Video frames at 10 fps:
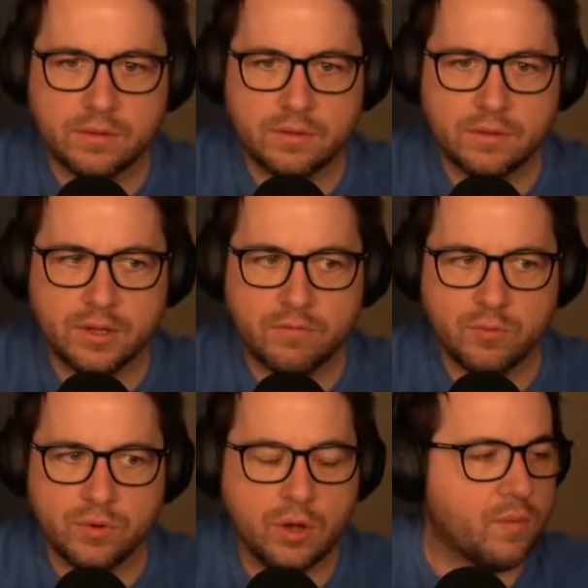Layer
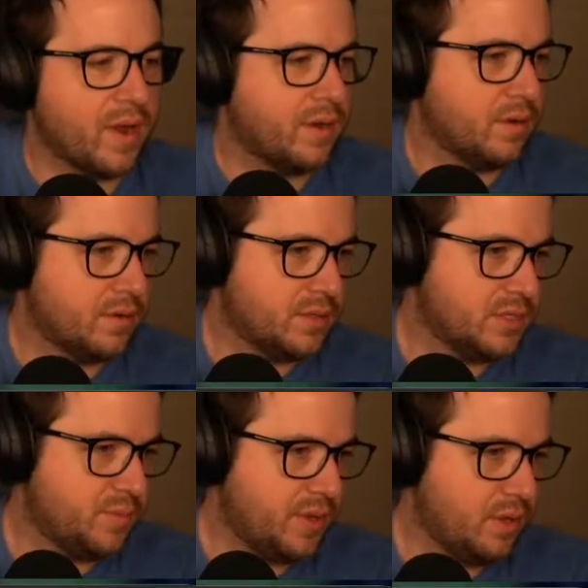4. Oh, right.
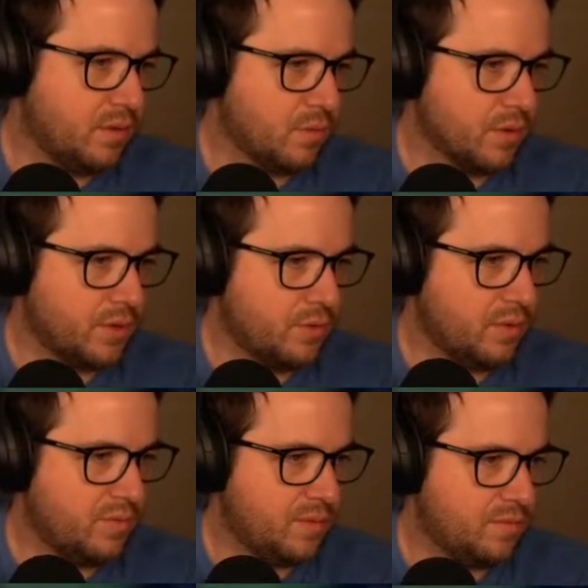TCP or
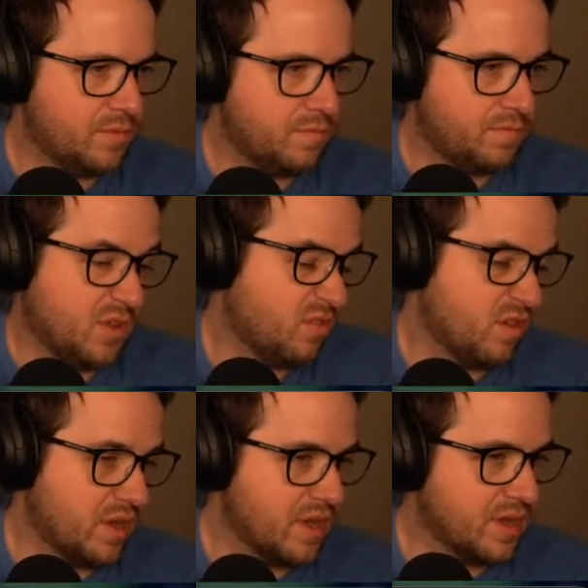UDP
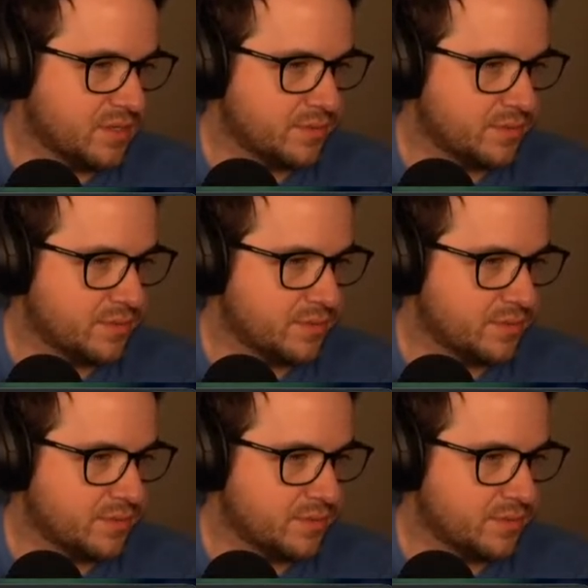filtering, I guess.